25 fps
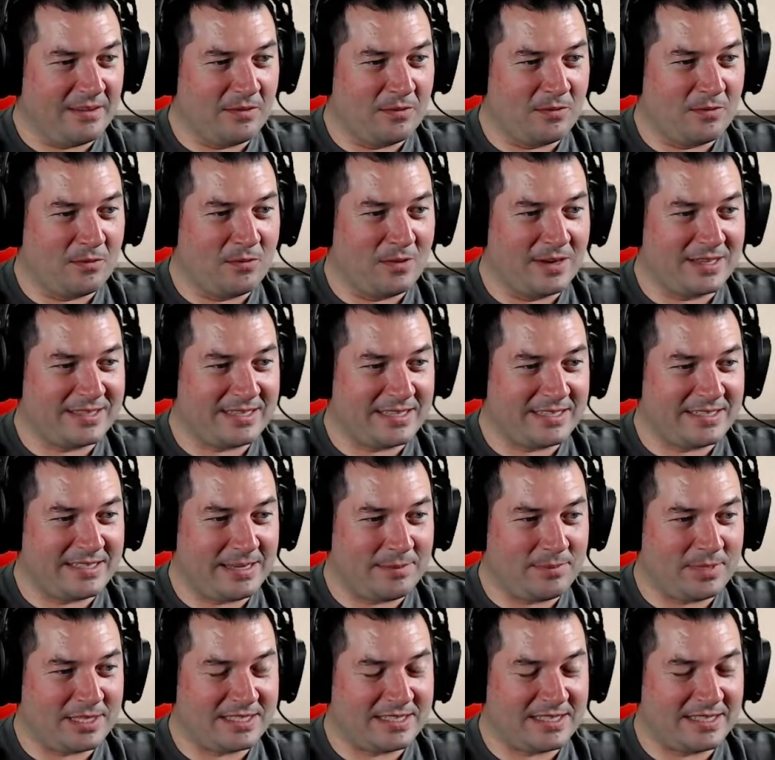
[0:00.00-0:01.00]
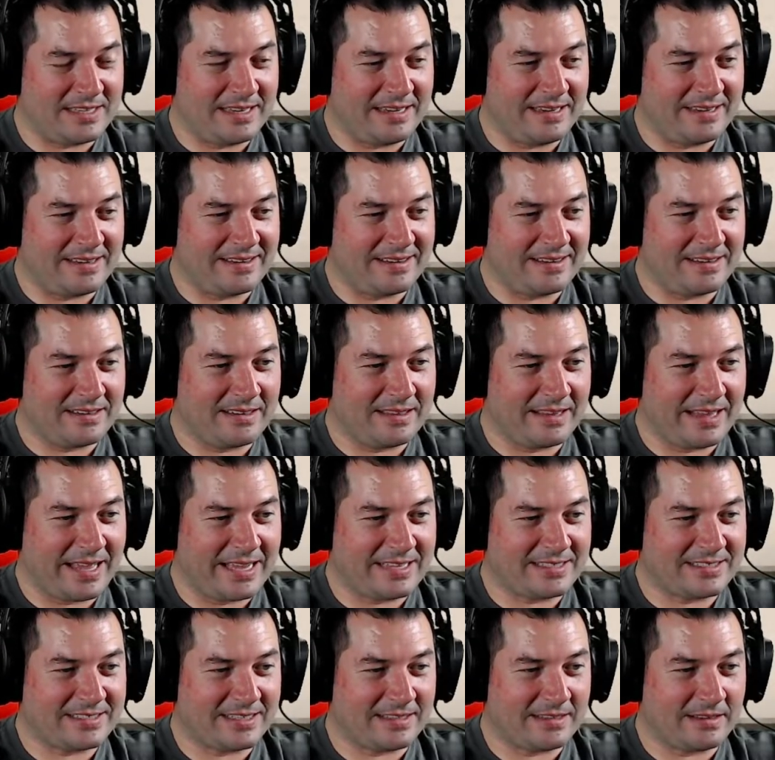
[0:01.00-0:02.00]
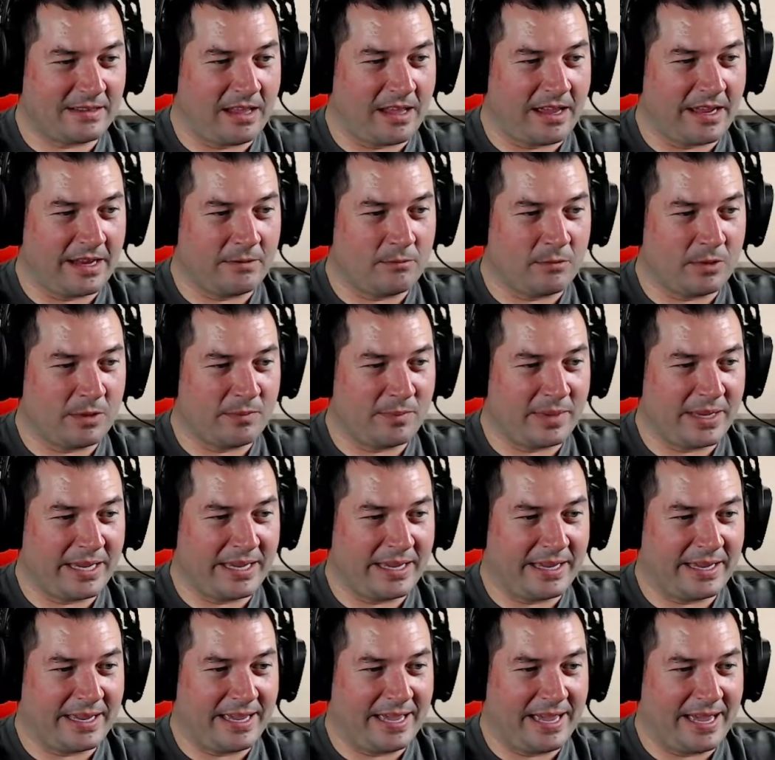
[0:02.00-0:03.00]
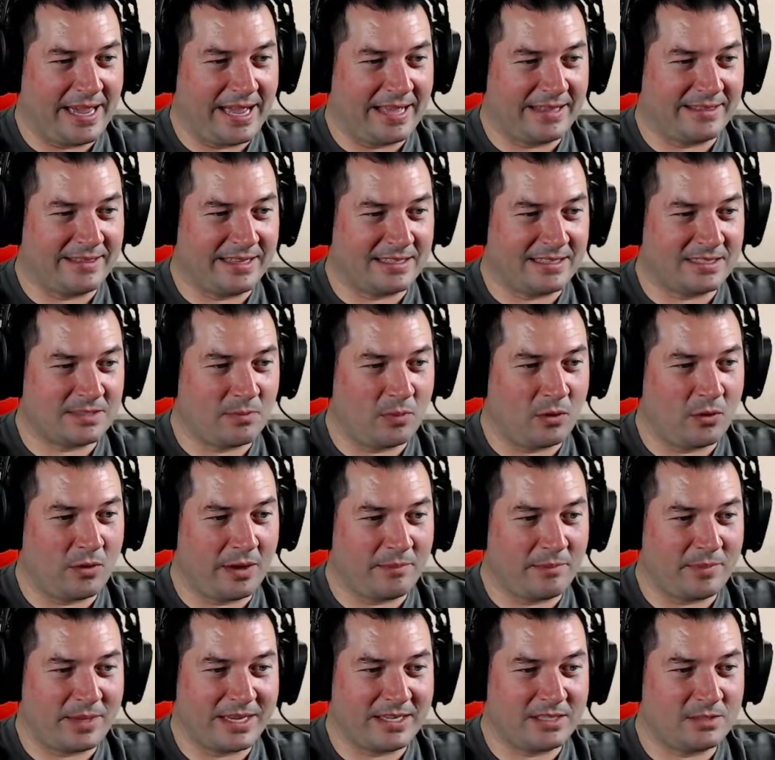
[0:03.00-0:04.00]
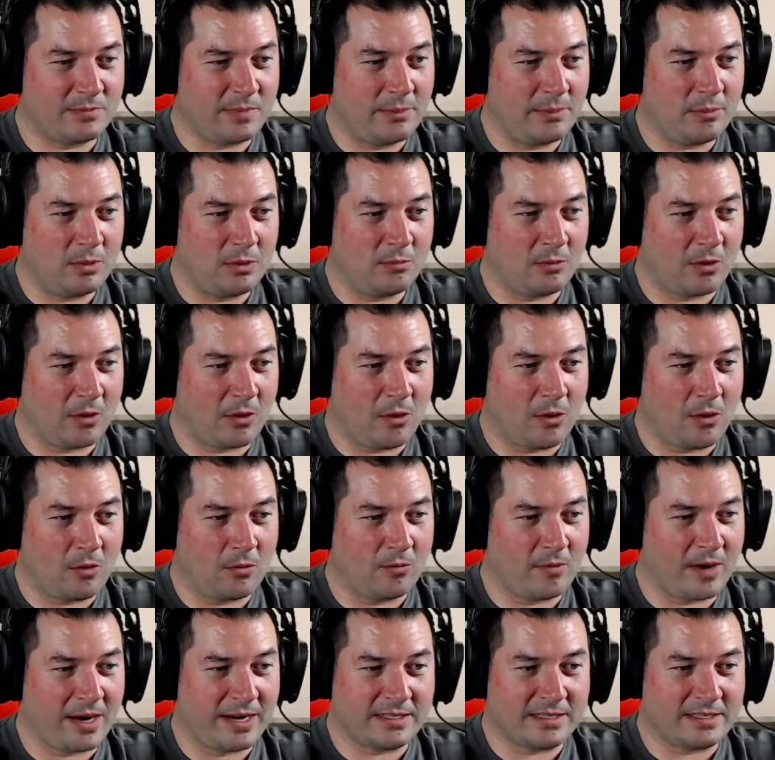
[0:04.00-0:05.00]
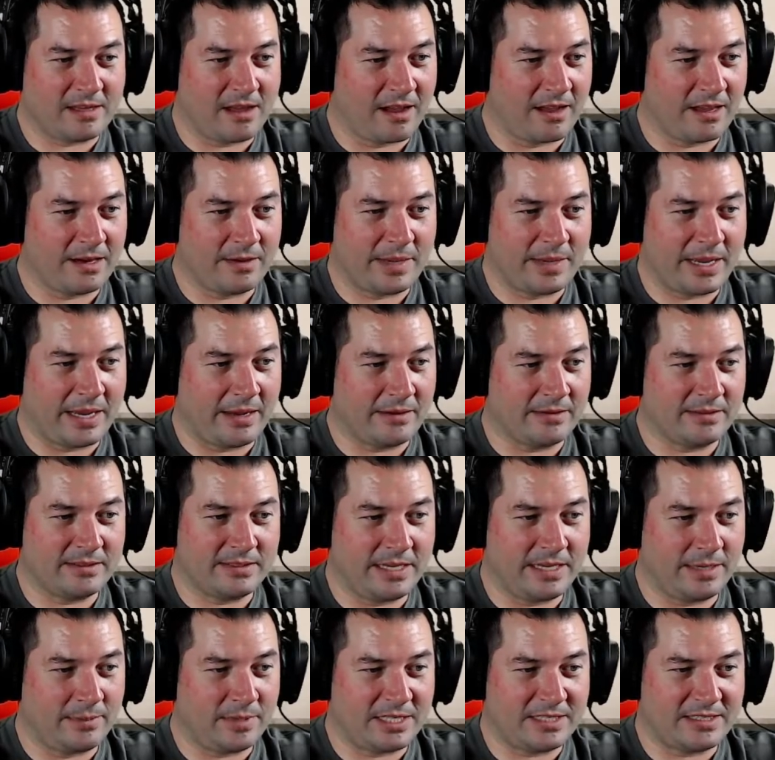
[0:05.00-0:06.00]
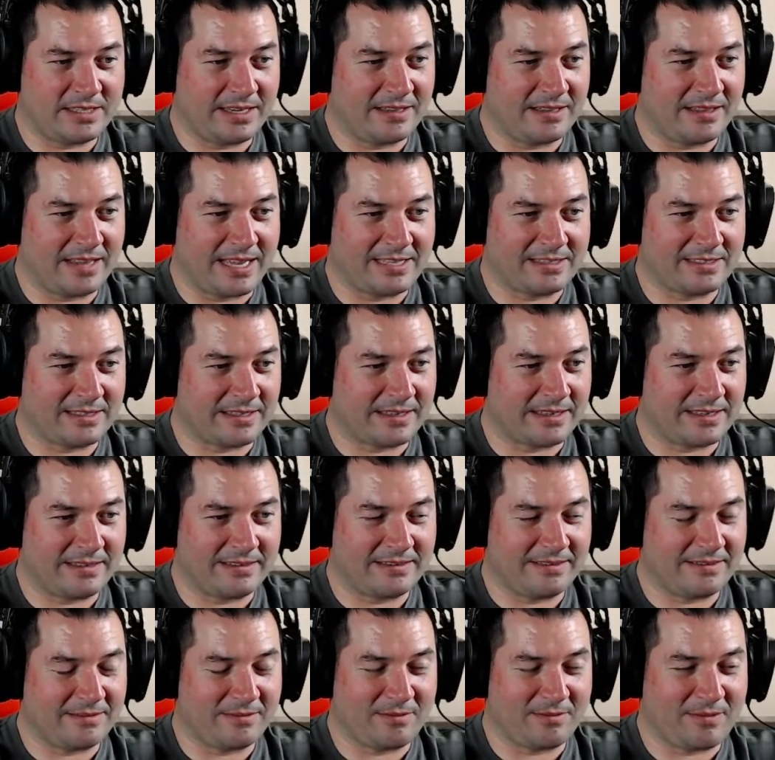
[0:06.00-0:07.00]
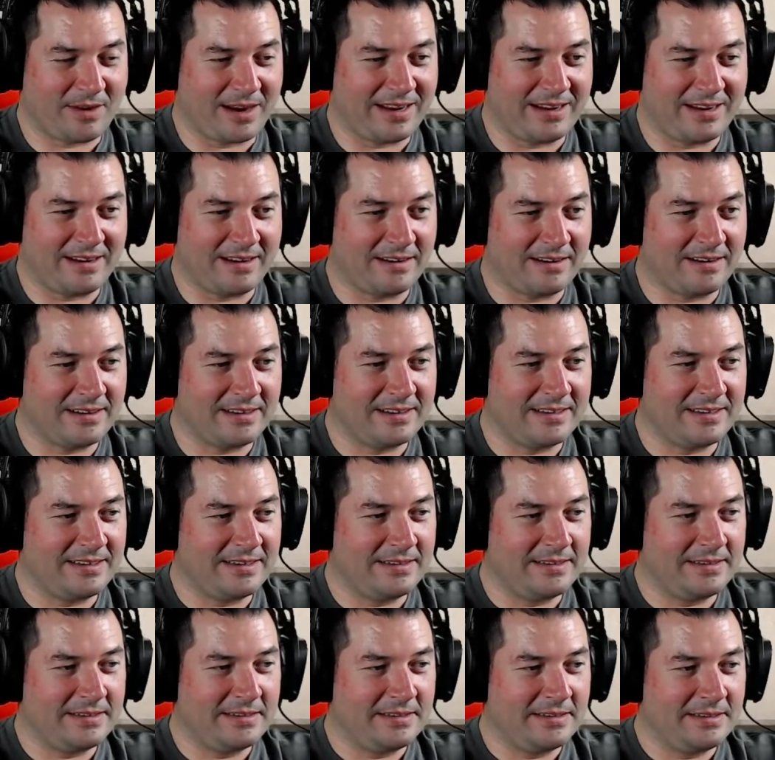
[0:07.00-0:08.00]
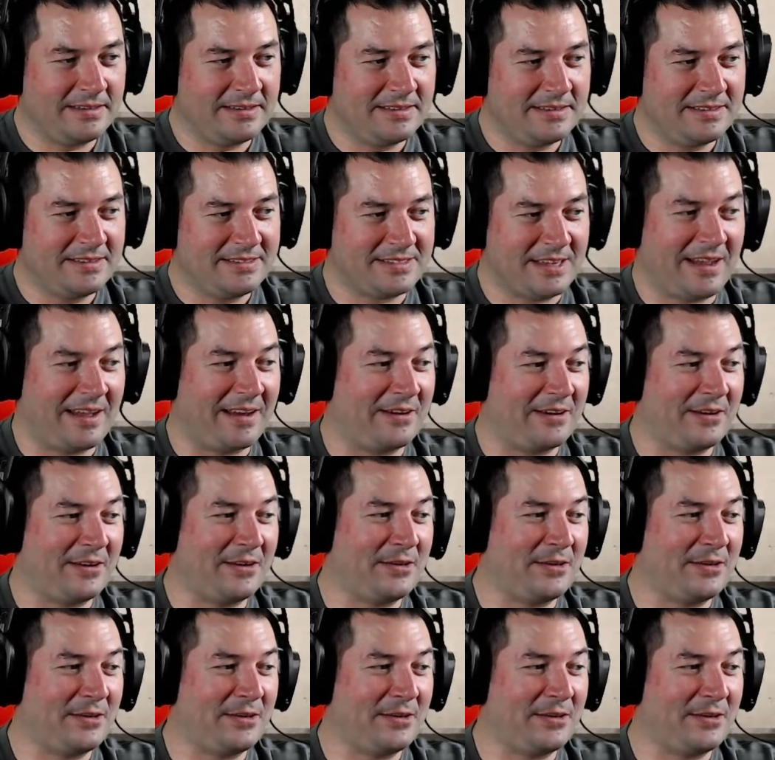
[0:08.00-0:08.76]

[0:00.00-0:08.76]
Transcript: what the TBC Classic line would be at this point, because people were already talking about TBC Classic right here. So I don't know.